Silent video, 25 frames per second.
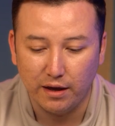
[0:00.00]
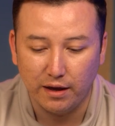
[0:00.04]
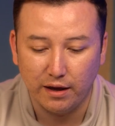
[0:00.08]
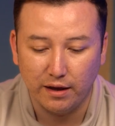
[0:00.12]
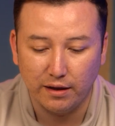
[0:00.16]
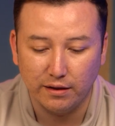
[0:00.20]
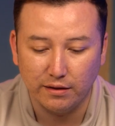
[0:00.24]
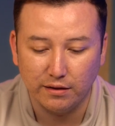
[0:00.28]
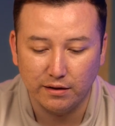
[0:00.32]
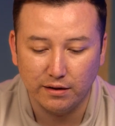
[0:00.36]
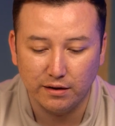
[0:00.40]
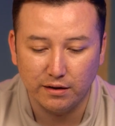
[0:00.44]

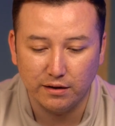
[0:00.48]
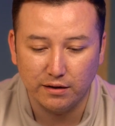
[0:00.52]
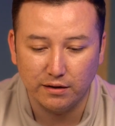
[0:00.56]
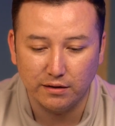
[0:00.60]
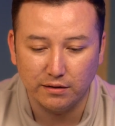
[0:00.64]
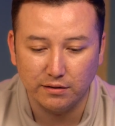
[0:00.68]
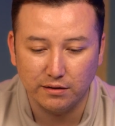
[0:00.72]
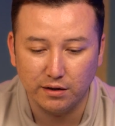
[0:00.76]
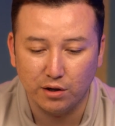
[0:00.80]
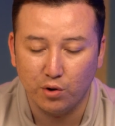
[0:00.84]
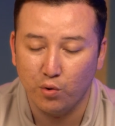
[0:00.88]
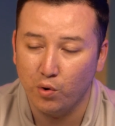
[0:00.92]
And
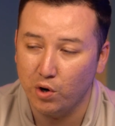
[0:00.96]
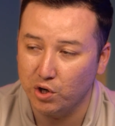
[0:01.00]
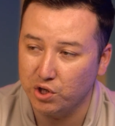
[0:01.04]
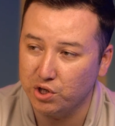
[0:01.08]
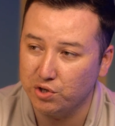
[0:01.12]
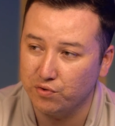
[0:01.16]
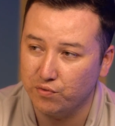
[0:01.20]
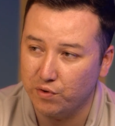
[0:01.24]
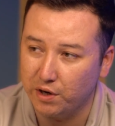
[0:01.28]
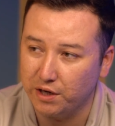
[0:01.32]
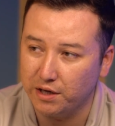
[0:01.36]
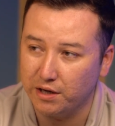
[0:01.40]
the
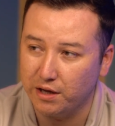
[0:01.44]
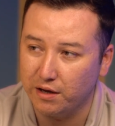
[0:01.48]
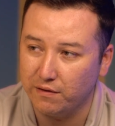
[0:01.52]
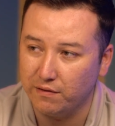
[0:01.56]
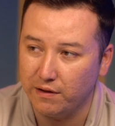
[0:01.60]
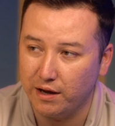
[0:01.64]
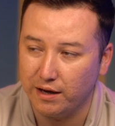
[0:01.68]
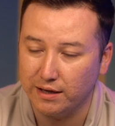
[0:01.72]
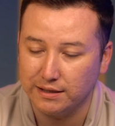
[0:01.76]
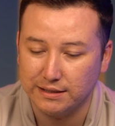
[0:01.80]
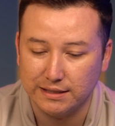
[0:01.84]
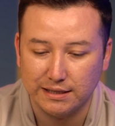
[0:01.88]
question right
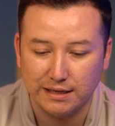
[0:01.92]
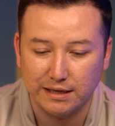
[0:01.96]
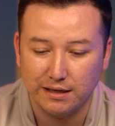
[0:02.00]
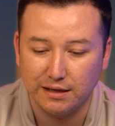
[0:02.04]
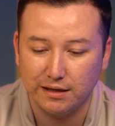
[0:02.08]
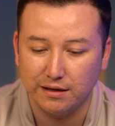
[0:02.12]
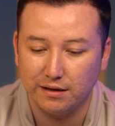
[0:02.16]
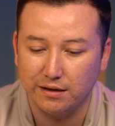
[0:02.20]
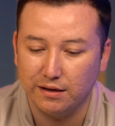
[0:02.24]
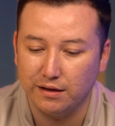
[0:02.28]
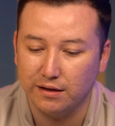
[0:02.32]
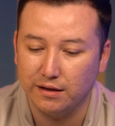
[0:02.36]
now lies
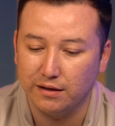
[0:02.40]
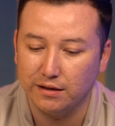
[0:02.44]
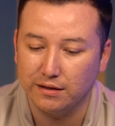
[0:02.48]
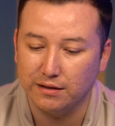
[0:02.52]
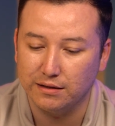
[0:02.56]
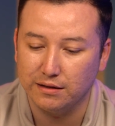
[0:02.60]
here,